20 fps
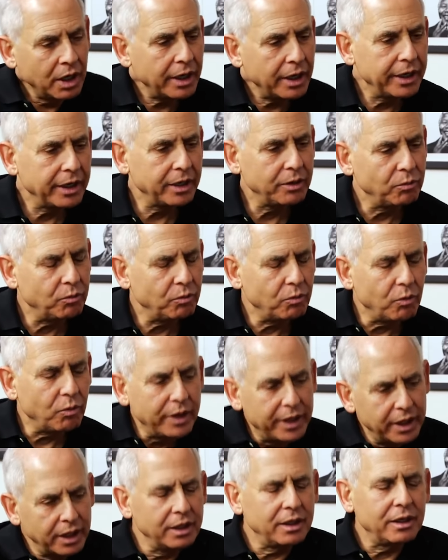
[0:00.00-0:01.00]
And
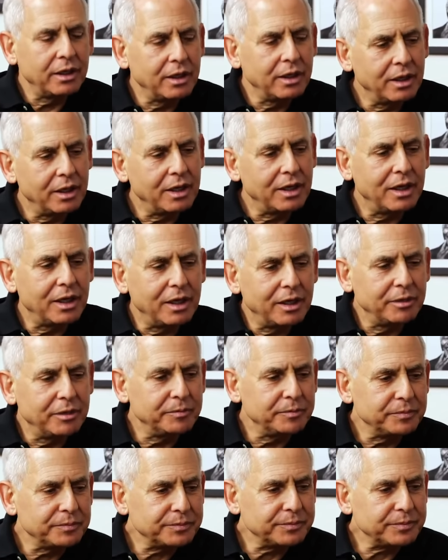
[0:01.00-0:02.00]
when,
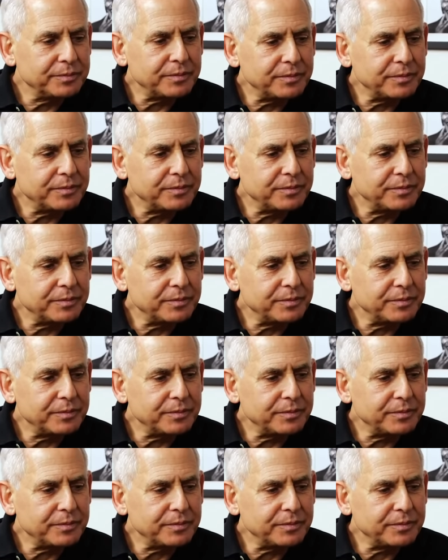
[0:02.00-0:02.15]
um,